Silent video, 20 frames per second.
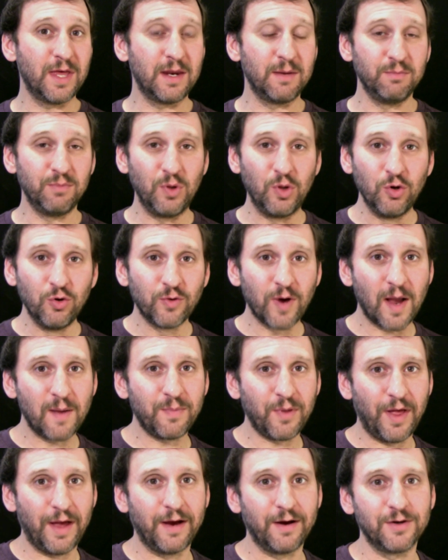that in Blu
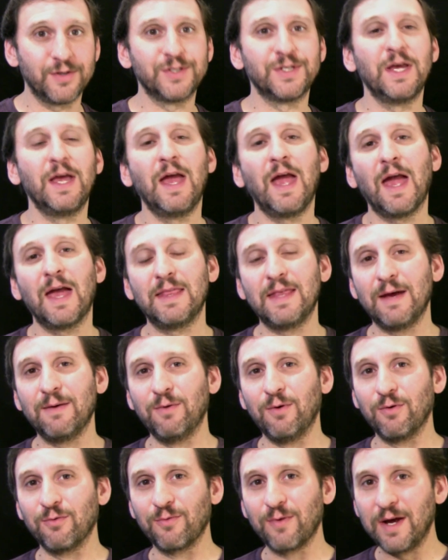ray players and they
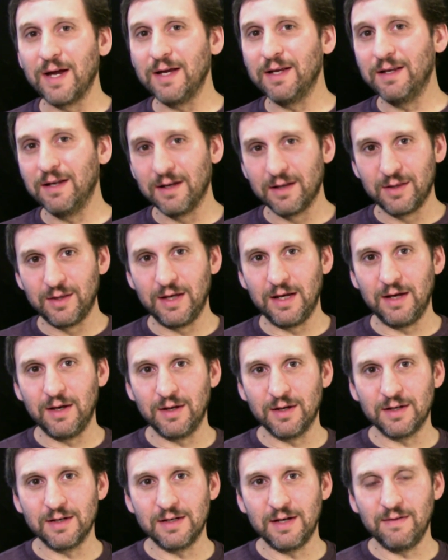will read
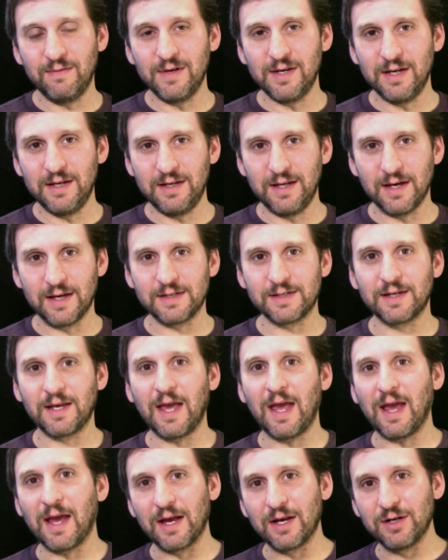the DVD
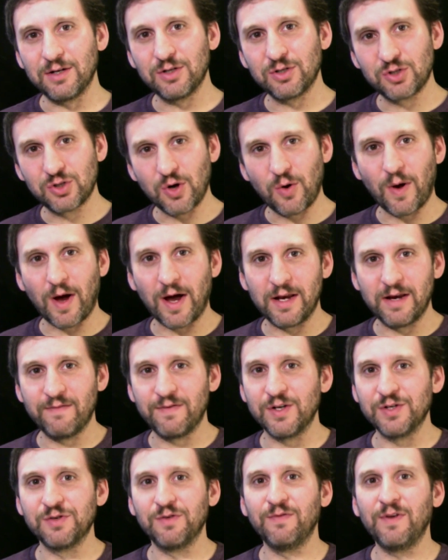disc and show a high
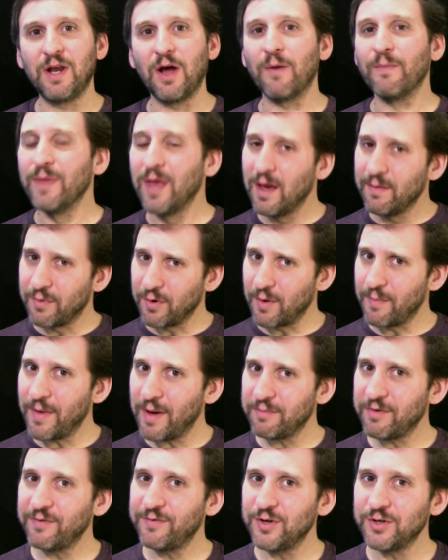definition video. But
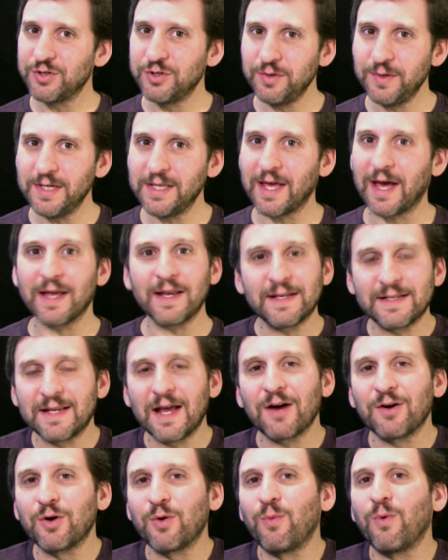remember, if you're doing that, it's
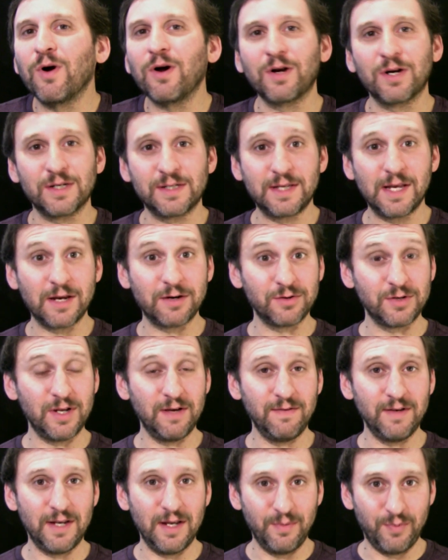not going to work on a standard
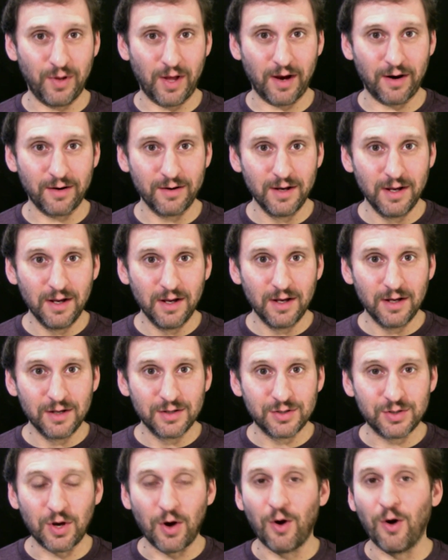DVD player.
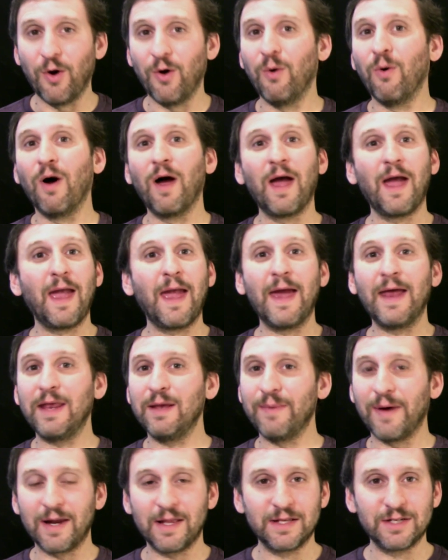So
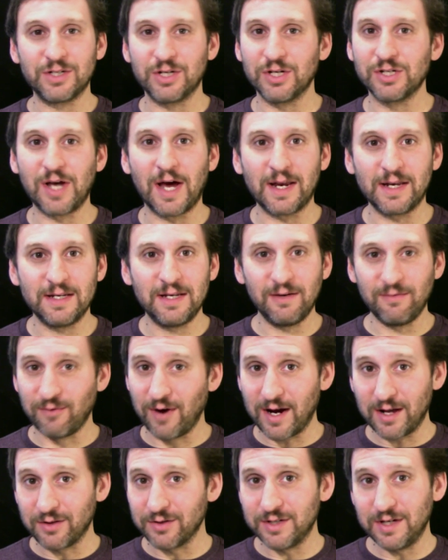anybody that's just got a
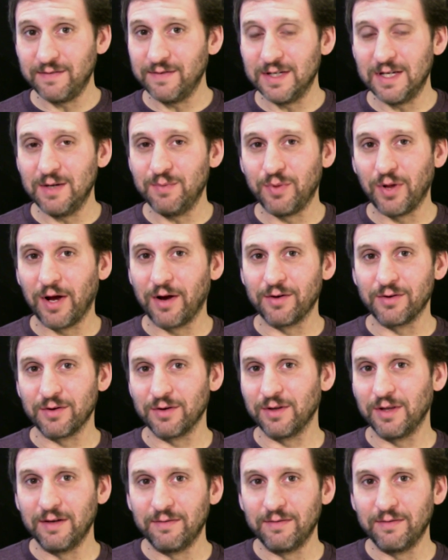regular DVD player in their